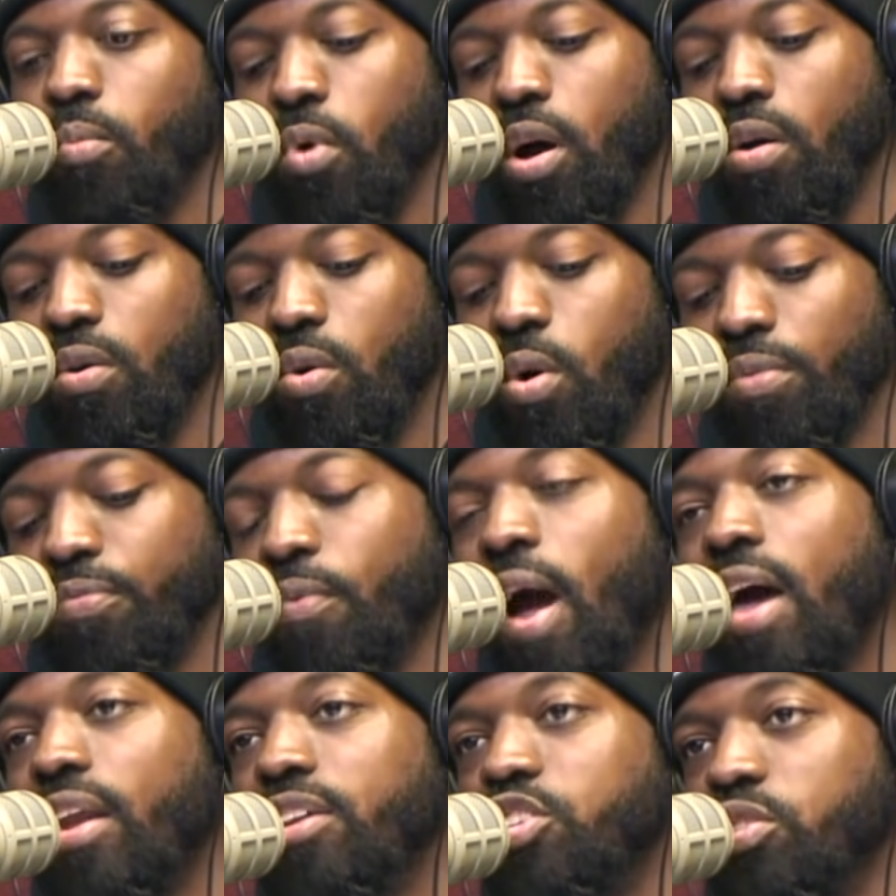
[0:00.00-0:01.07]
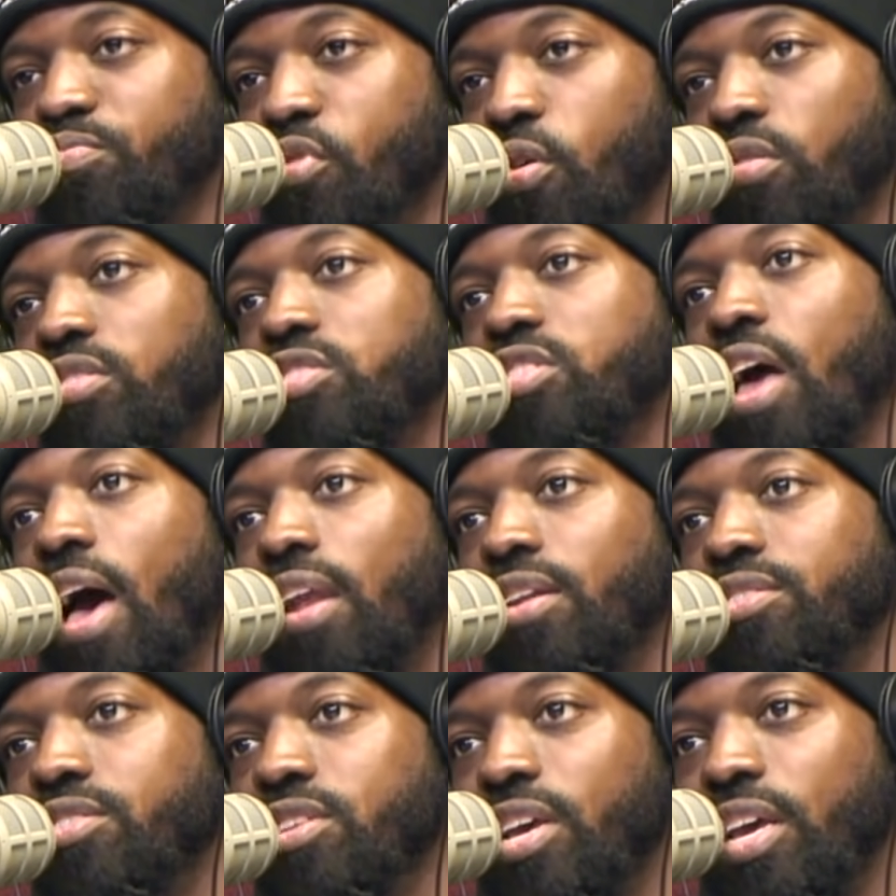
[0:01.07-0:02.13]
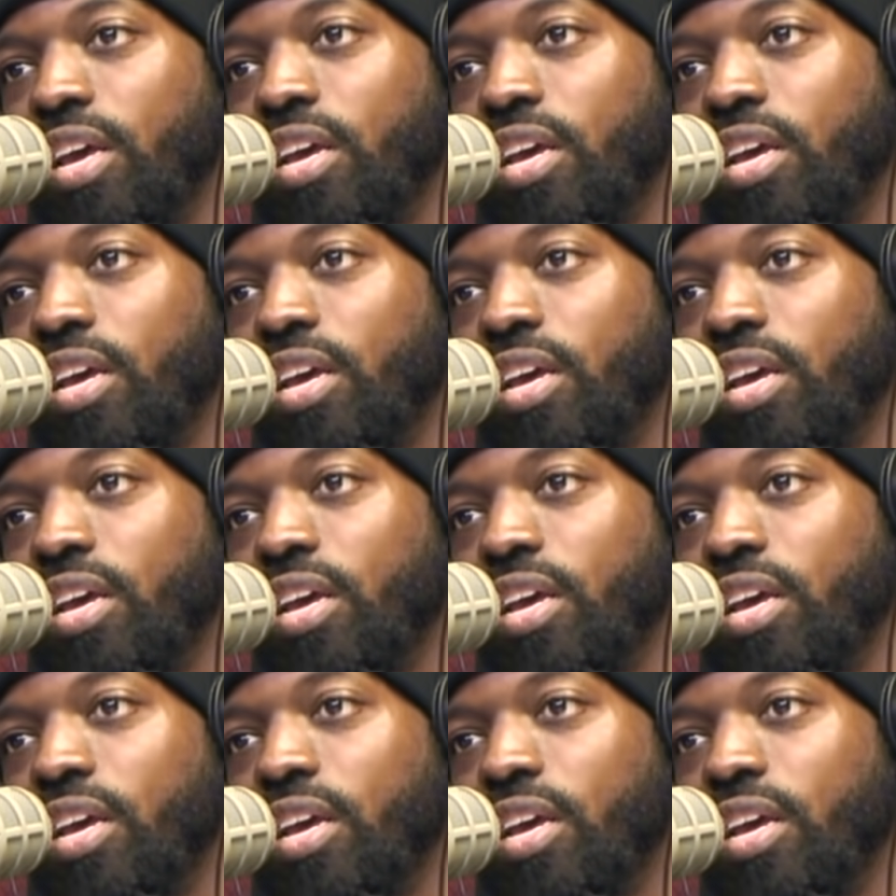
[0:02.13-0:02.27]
Well, on Friday she broke her silence.